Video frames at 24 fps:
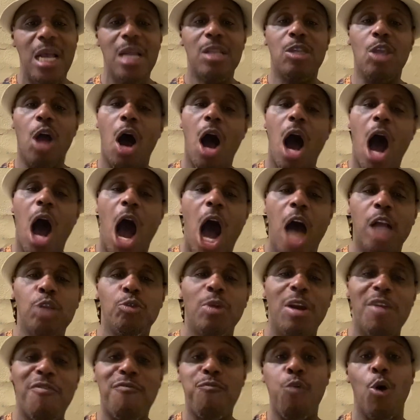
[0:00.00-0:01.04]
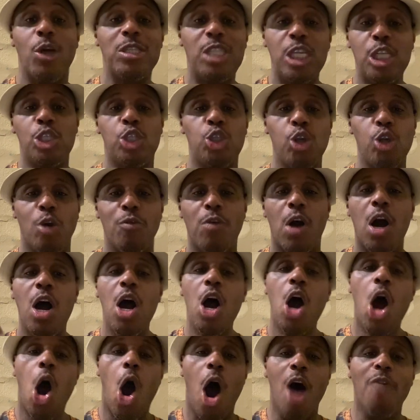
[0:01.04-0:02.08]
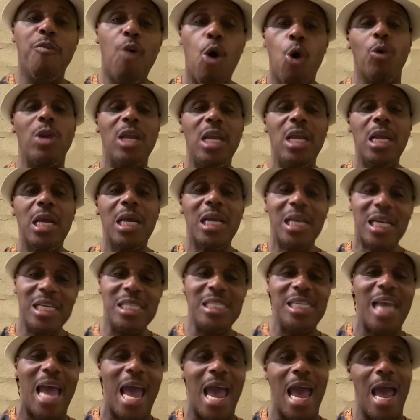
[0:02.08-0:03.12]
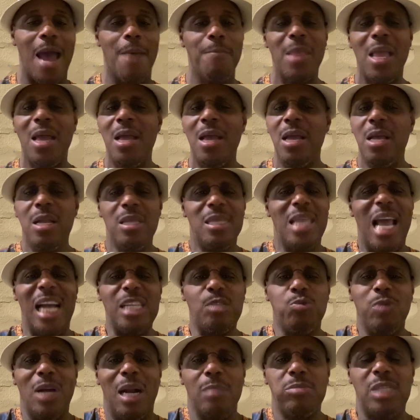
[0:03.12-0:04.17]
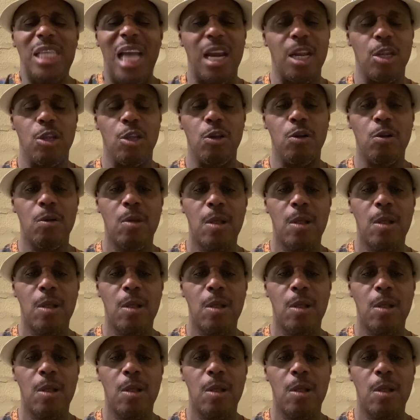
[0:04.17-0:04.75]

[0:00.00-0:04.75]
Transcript: the 114th surah of Holy Kitab. That's what I'm telling you.